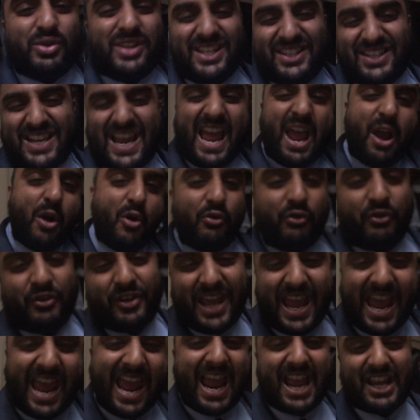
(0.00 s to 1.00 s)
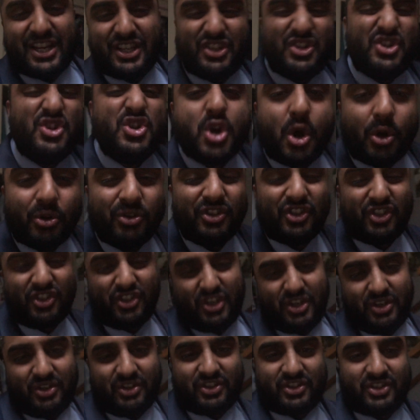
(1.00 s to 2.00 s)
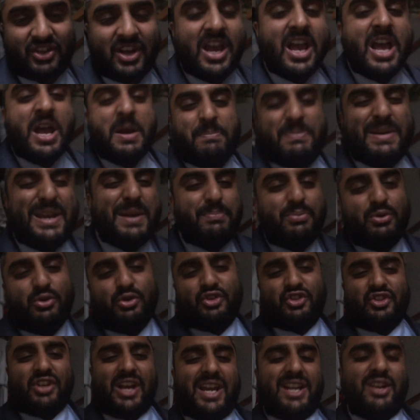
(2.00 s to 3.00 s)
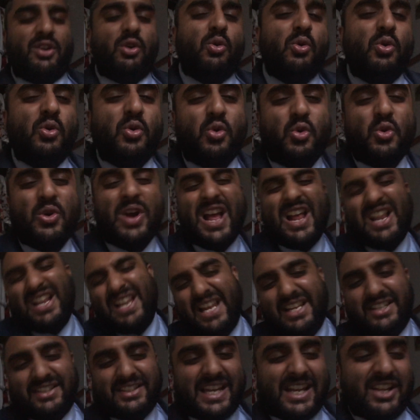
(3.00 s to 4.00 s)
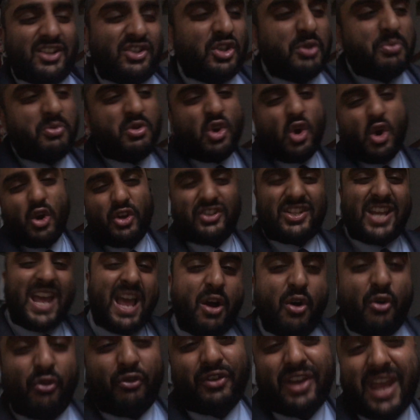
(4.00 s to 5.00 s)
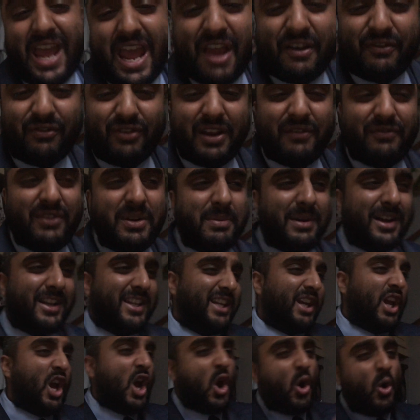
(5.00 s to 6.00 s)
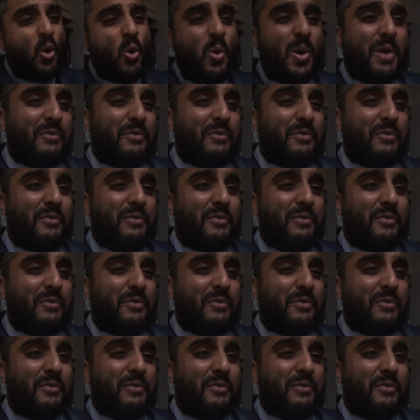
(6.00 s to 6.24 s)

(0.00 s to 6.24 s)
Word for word: this healthcare nonsense. People saying, oh, let's get some nice healthcare for everybody. Oh,